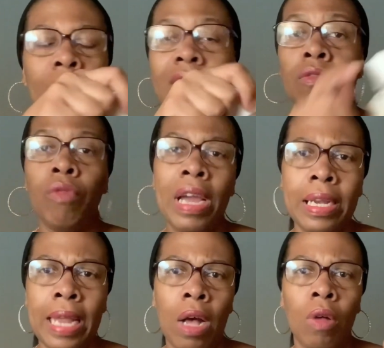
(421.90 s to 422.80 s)
As of right
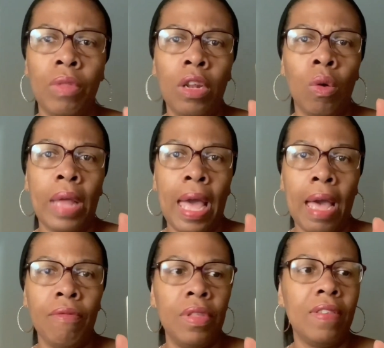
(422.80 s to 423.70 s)
now, they don't
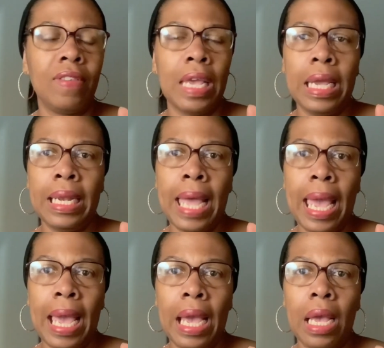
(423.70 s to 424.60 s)
have this in
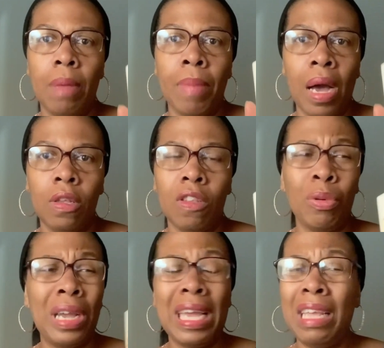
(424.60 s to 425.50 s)
a body
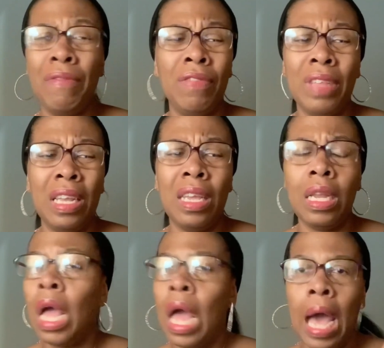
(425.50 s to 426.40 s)
spray. And even if they
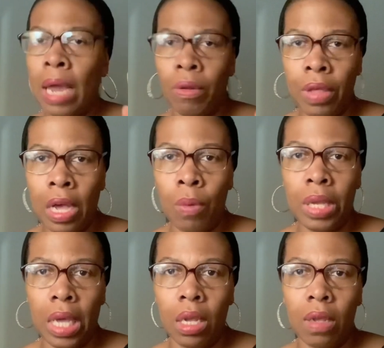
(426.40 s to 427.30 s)
did, I don't think I would
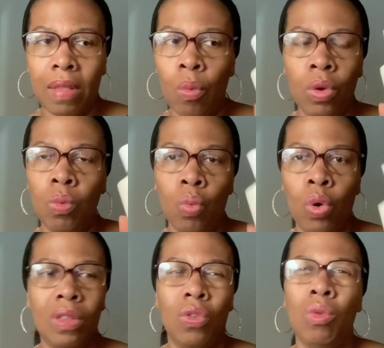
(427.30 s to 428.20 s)
get it because I wouldn't
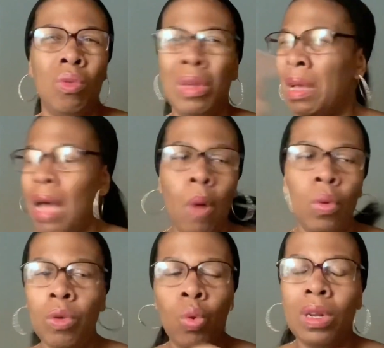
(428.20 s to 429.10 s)
want to, I
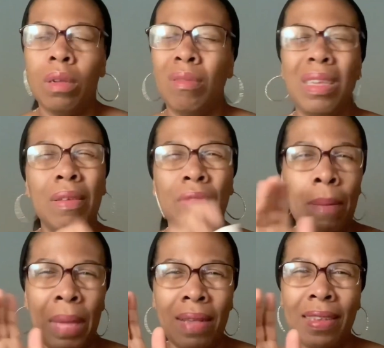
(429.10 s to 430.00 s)
wouldn't want to, if that
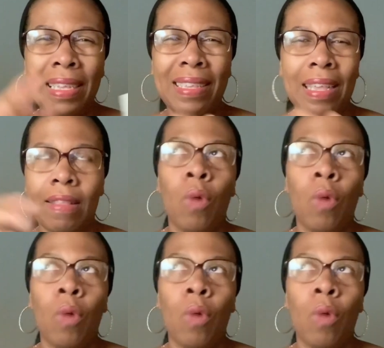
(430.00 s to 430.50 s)
makes any sense, I